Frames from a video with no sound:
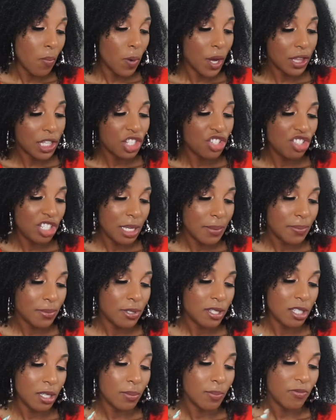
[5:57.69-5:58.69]
Mothership
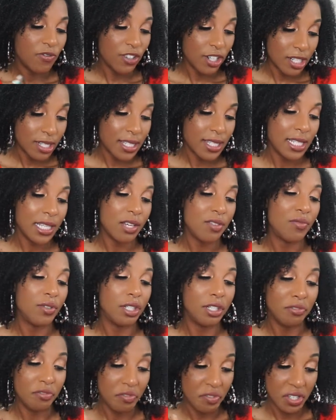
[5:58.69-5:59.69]
Subversive
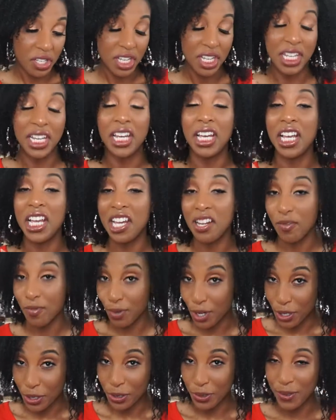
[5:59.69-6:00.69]
LaVie in
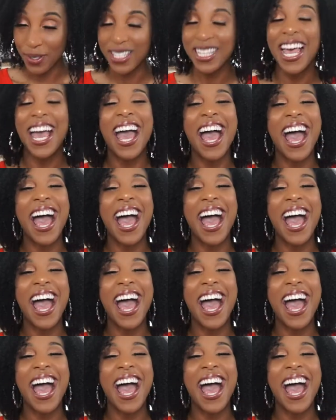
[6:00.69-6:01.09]
Rose